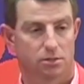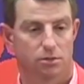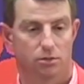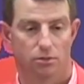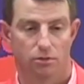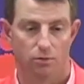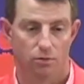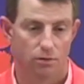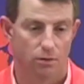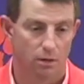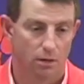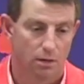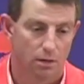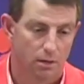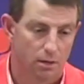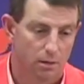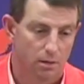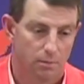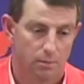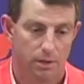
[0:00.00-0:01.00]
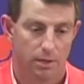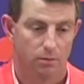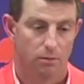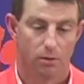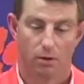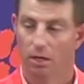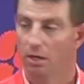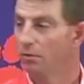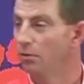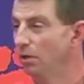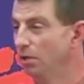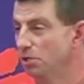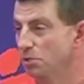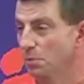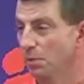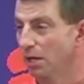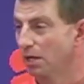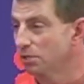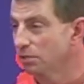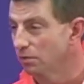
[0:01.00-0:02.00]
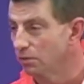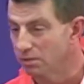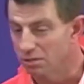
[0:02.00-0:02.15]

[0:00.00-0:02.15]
to be really, really special.